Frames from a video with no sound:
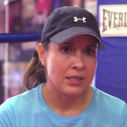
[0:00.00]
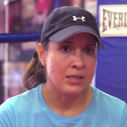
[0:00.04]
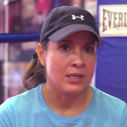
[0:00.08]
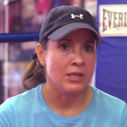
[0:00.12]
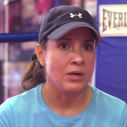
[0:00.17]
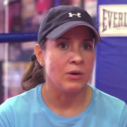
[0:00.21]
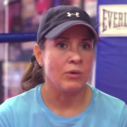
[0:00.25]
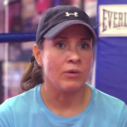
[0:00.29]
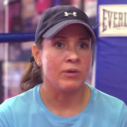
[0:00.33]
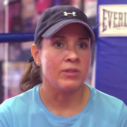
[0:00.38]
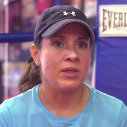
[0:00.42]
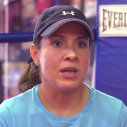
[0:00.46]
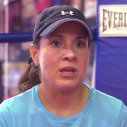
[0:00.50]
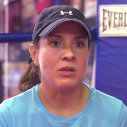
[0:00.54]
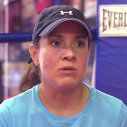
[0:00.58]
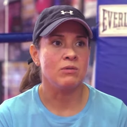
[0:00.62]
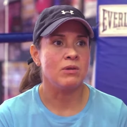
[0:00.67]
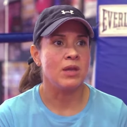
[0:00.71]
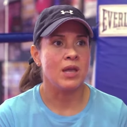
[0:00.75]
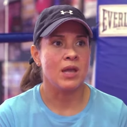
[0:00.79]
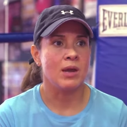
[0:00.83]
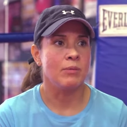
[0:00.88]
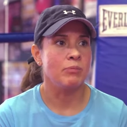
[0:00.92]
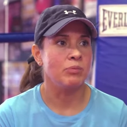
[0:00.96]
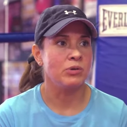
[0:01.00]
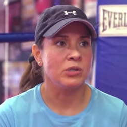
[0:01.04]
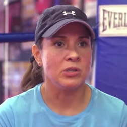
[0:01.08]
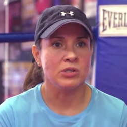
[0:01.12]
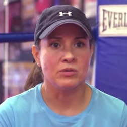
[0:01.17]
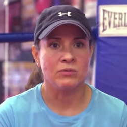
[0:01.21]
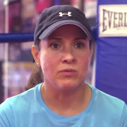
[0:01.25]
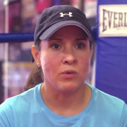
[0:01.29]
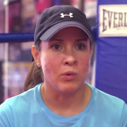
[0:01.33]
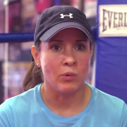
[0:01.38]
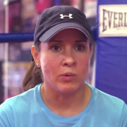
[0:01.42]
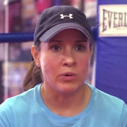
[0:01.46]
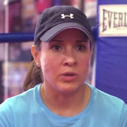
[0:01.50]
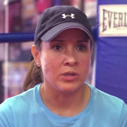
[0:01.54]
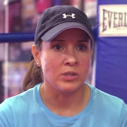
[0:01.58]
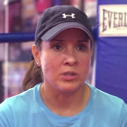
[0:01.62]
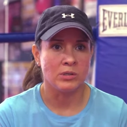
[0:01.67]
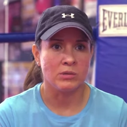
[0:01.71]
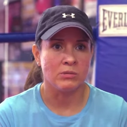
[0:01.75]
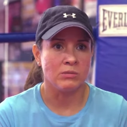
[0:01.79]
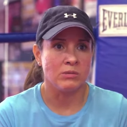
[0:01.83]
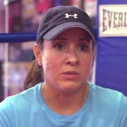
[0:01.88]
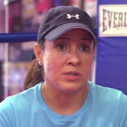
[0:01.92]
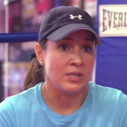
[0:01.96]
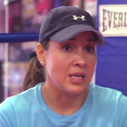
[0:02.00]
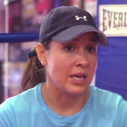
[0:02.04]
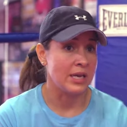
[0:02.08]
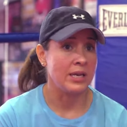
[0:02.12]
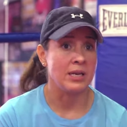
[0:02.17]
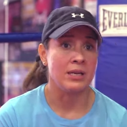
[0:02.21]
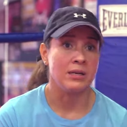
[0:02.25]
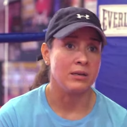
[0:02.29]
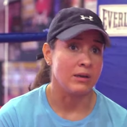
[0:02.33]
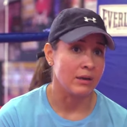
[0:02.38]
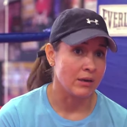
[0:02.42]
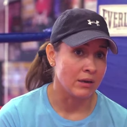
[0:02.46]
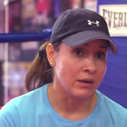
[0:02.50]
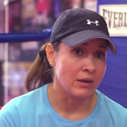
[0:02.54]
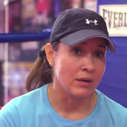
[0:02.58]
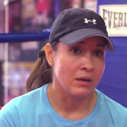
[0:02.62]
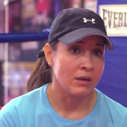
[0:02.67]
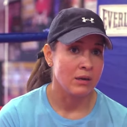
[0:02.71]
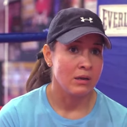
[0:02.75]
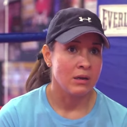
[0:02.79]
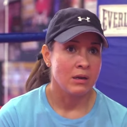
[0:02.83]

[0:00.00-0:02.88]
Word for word: you know, or that you can't push forward to get it done.